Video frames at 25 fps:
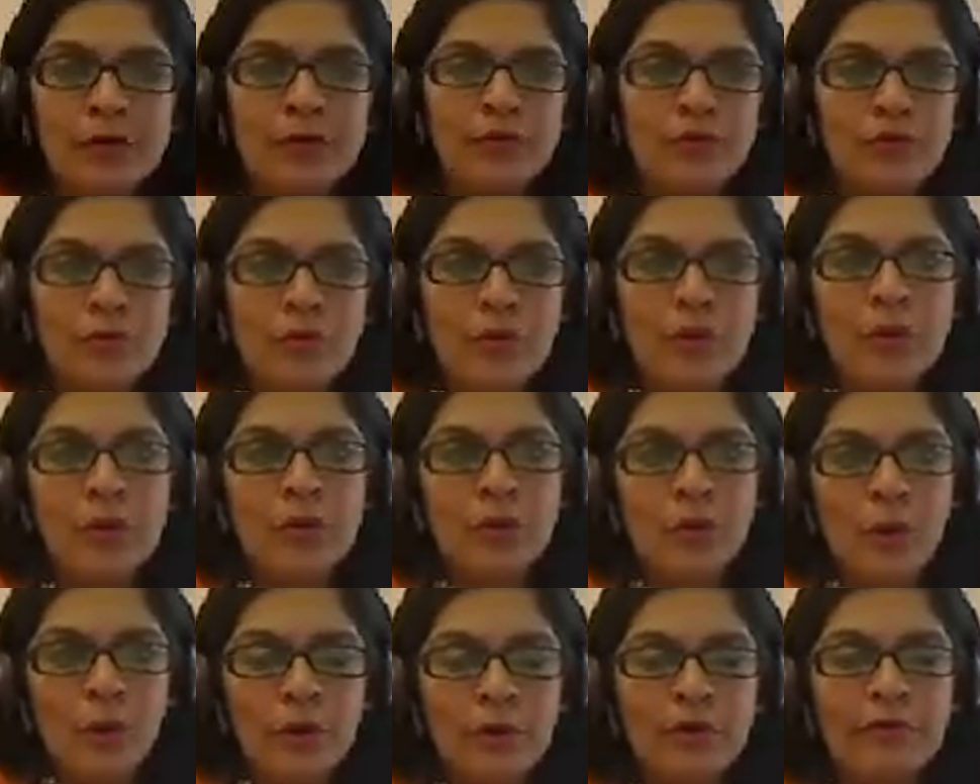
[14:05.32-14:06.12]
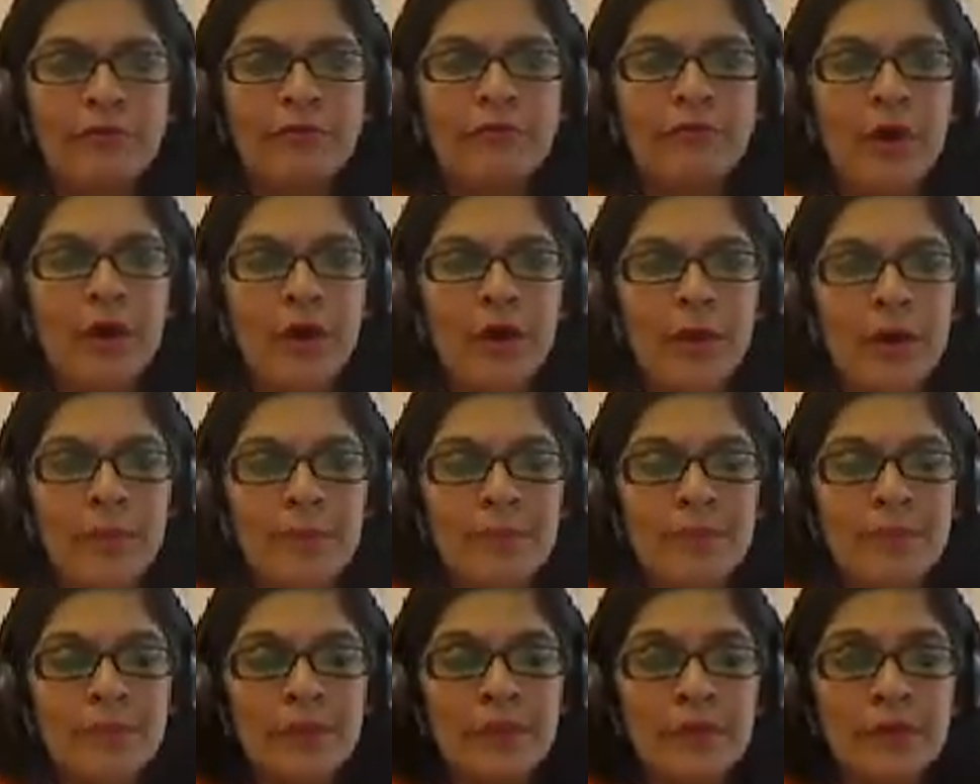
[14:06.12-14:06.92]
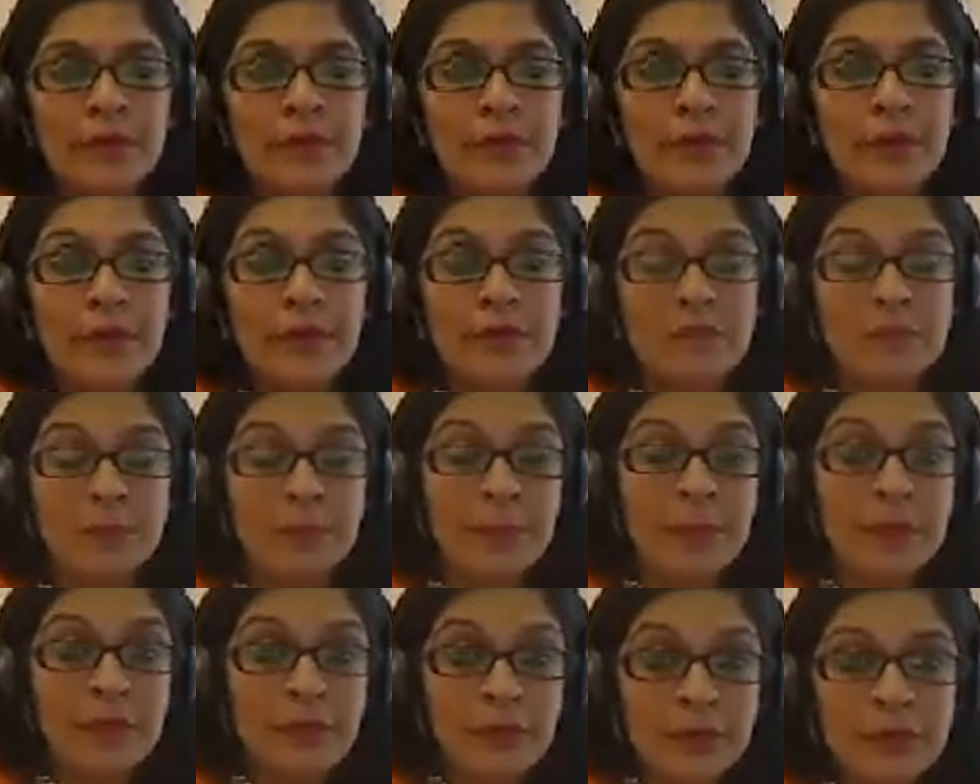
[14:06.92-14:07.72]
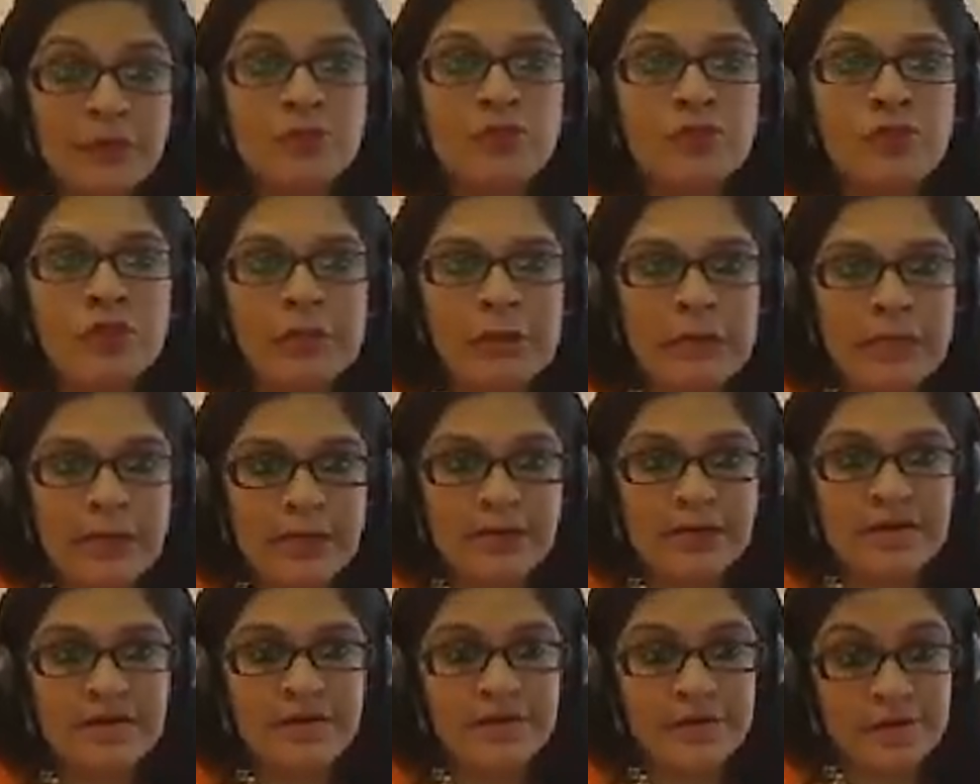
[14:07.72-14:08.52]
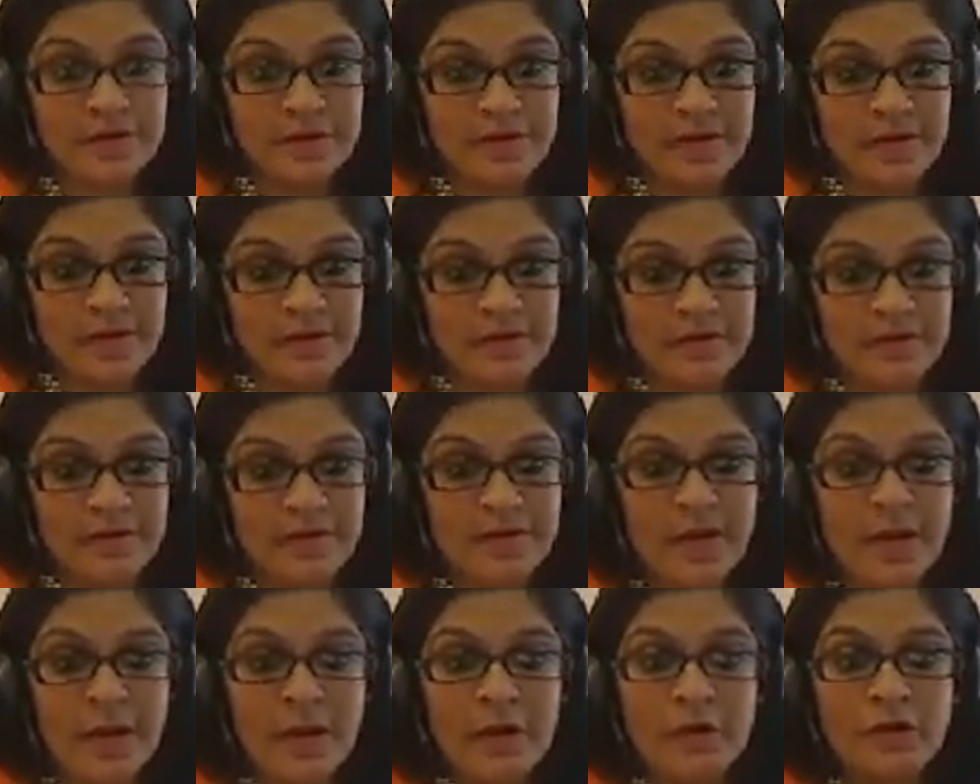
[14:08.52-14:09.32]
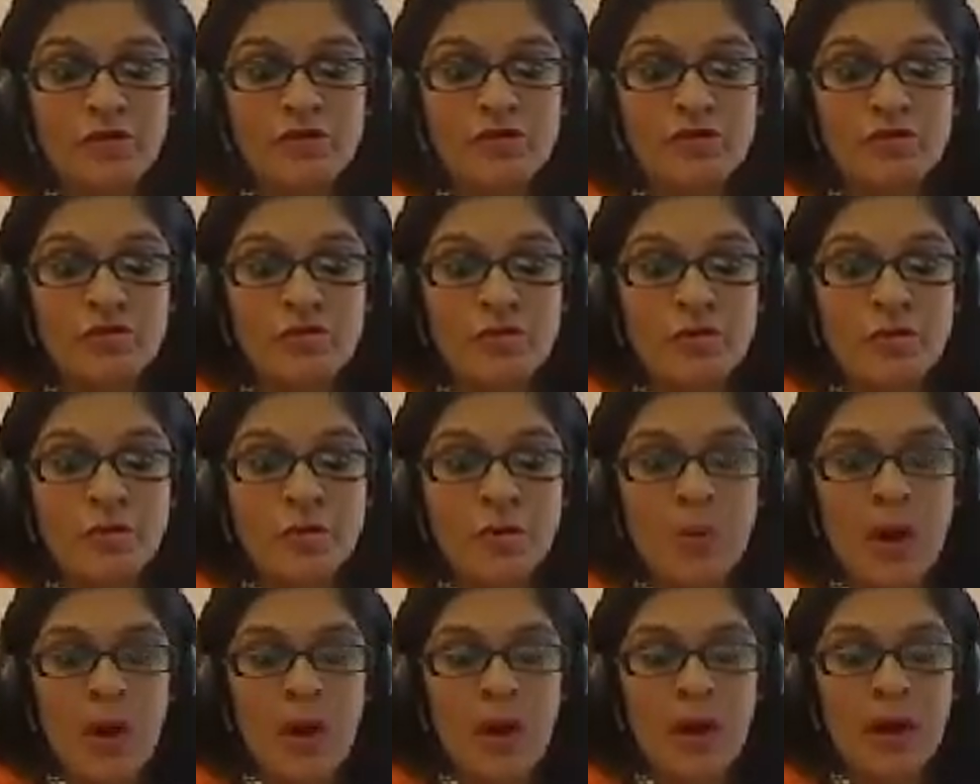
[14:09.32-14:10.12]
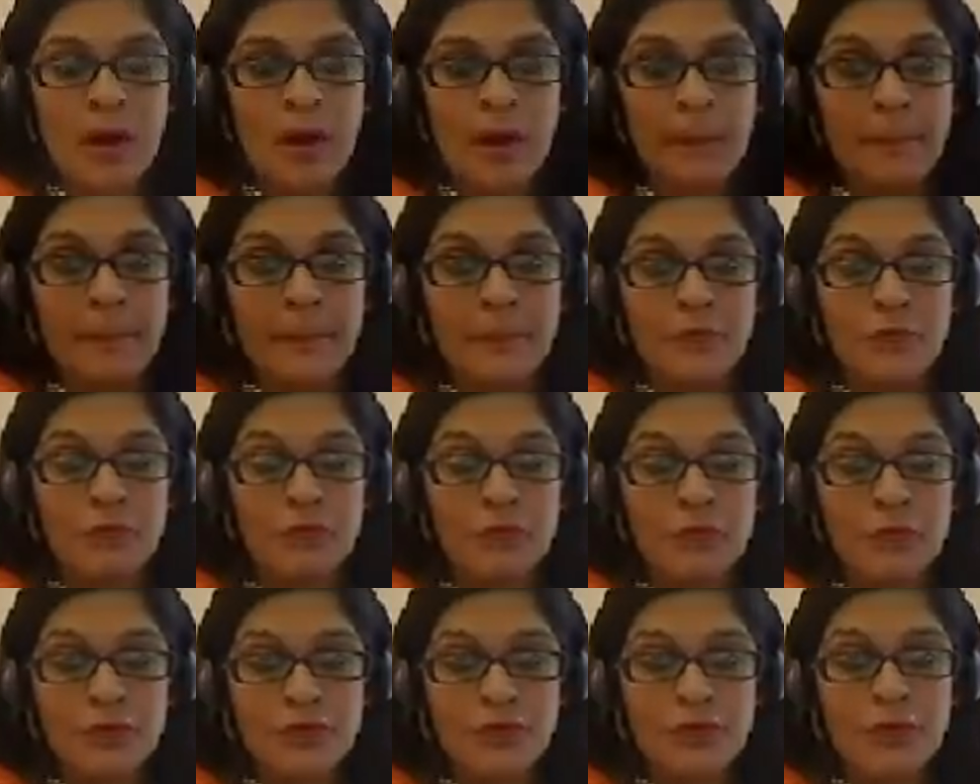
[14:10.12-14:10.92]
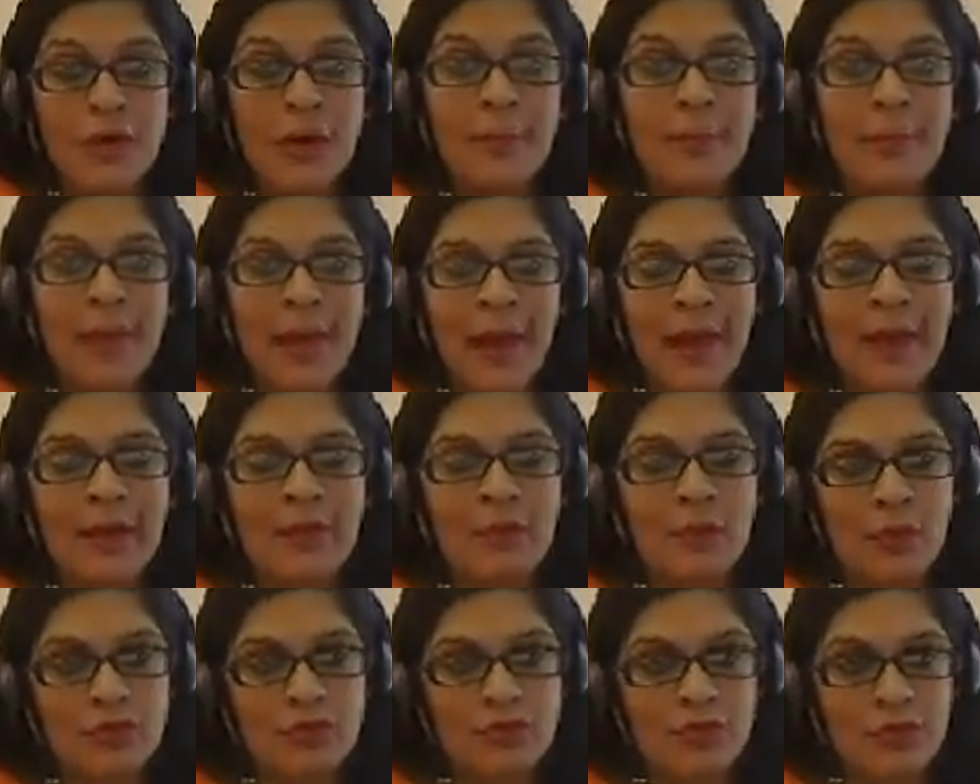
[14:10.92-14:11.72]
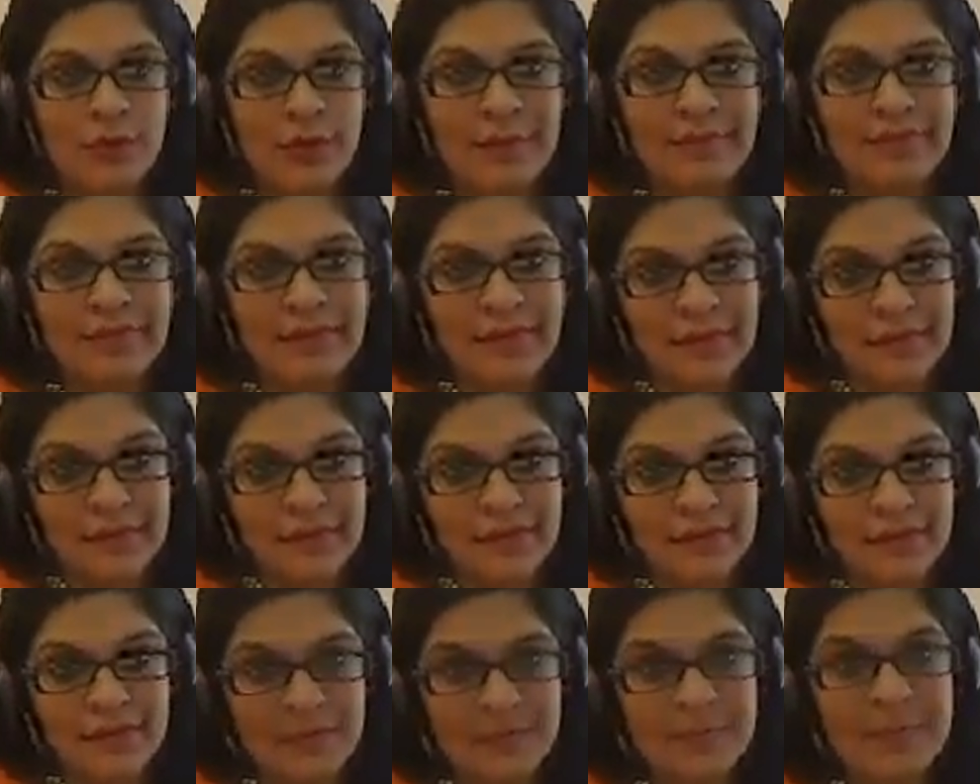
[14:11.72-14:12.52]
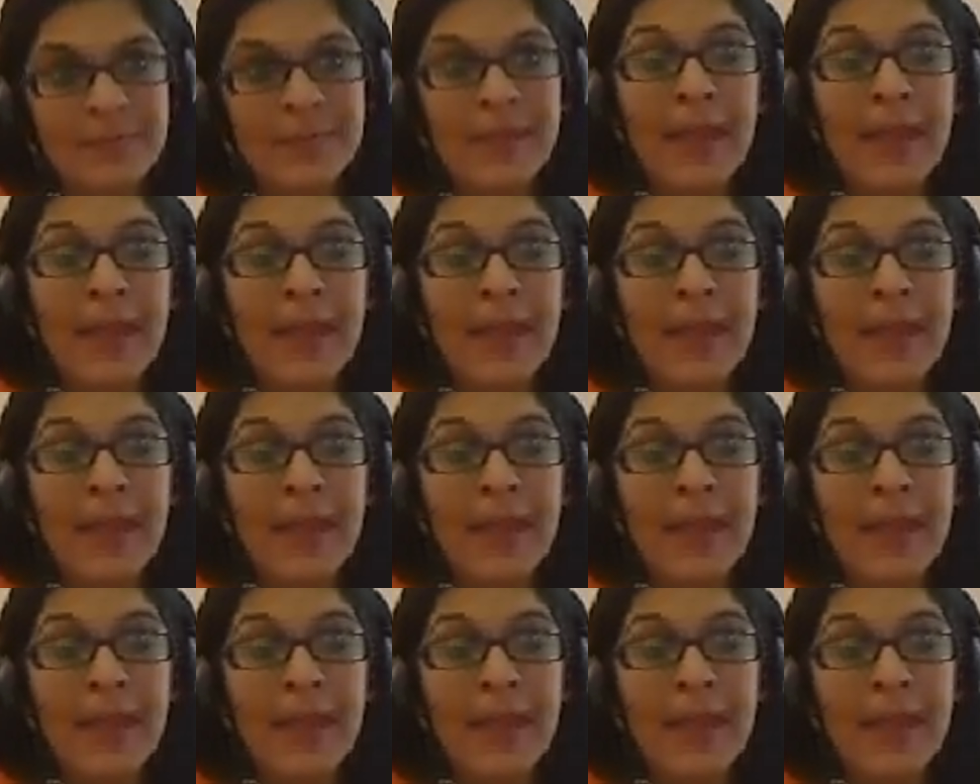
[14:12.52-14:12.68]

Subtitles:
to do a lot of experiential activities to apply what you have learned.